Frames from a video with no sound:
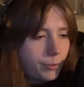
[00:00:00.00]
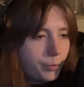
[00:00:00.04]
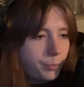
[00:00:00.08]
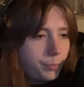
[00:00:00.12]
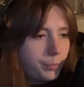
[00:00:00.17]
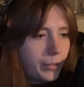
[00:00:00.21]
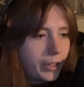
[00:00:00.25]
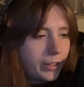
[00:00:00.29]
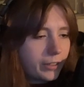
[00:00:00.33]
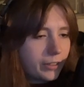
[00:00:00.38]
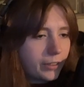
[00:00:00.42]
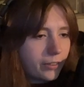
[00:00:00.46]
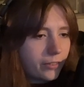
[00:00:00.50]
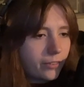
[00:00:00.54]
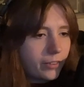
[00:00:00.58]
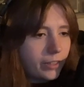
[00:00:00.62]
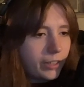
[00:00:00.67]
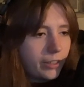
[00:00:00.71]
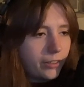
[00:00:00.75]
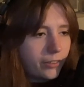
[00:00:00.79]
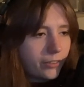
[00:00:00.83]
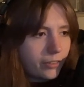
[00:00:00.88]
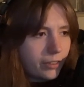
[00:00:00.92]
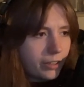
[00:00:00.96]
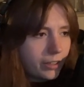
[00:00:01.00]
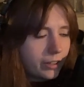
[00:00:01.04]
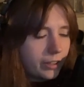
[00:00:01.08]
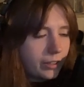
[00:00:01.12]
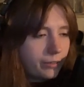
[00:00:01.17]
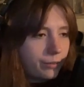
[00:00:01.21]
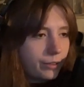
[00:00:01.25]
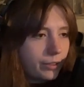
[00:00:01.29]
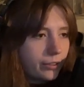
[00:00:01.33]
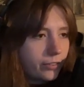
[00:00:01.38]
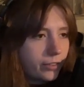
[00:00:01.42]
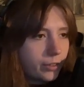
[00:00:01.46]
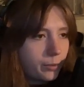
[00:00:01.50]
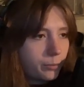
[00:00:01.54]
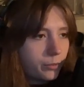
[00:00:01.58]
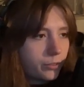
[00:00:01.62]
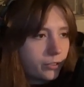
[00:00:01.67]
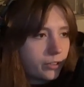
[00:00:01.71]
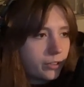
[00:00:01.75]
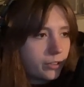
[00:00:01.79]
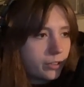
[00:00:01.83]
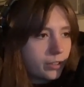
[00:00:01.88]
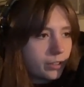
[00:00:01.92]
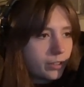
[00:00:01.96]
coming back downstairs? I love The
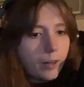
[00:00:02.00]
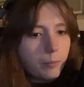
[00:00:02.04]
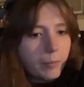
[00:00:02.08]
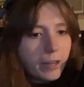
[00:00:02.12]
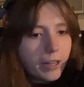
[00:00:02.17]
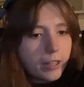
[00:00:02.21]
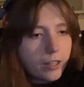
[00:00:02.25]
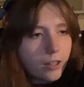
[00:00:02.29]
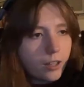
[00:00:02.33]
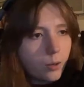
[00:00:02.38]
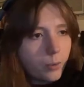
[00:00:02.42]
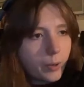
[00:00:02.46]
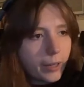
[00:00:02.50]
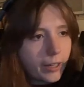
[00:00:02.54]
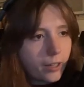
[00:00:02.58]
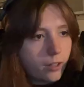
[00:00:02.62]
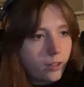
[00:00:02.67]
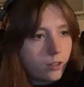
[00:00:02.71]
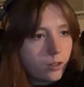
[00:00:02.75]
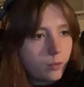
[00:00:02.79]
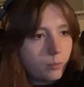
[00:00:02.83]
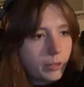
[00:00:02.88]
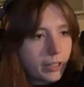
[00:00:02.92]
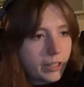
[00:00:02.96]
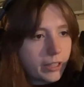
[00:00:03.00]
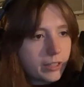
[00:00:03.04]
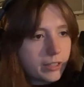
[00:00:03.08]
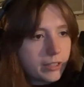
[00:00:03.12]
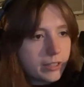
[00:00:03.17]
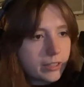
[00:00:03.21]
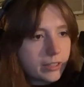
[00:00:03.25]
Sims. Where am I going? Oh my